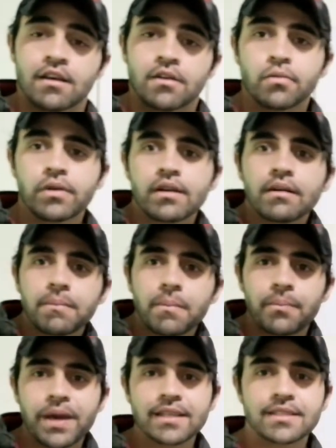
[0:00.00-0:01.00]
Well,
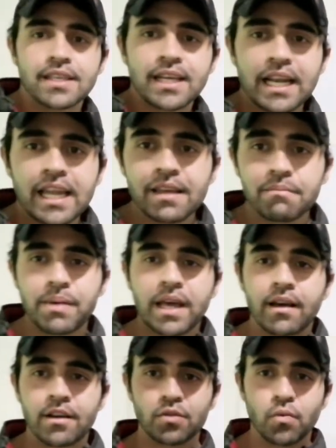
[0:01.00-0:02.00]
basically
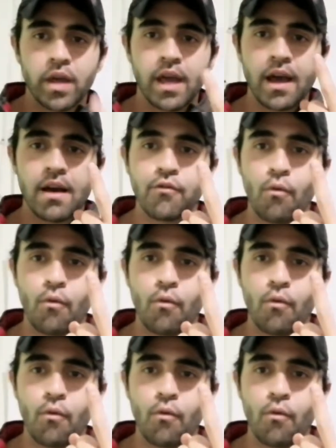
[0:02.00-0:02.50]
because we have